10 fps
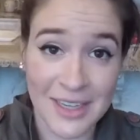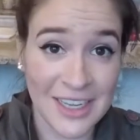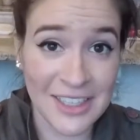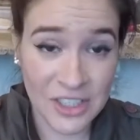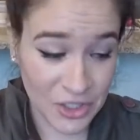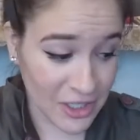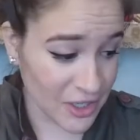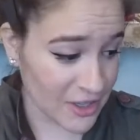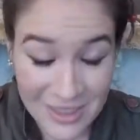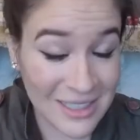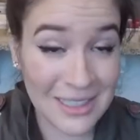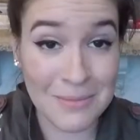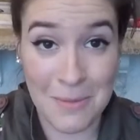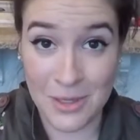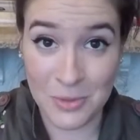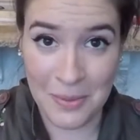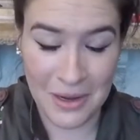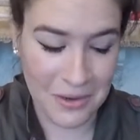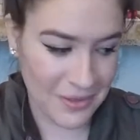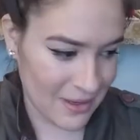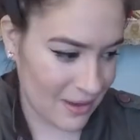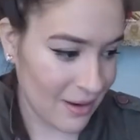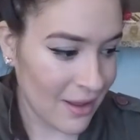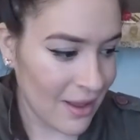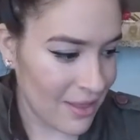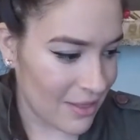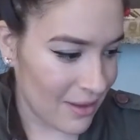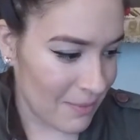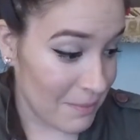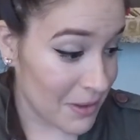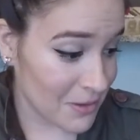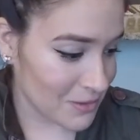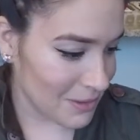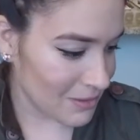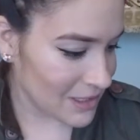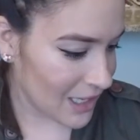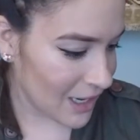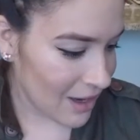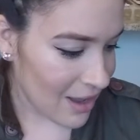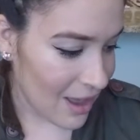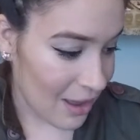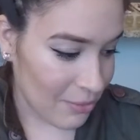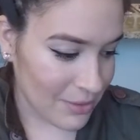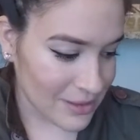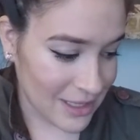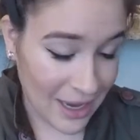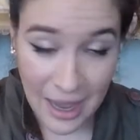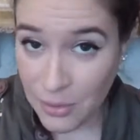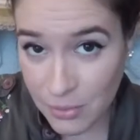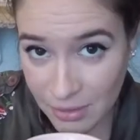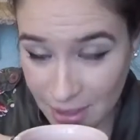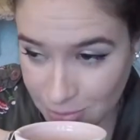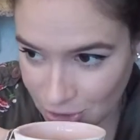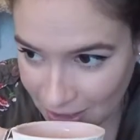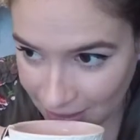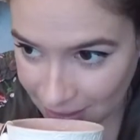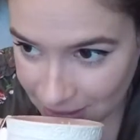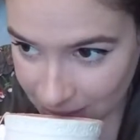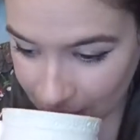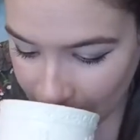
That's actually good. This is much better than the mother's milk tea. I will say, I will keep drinking this.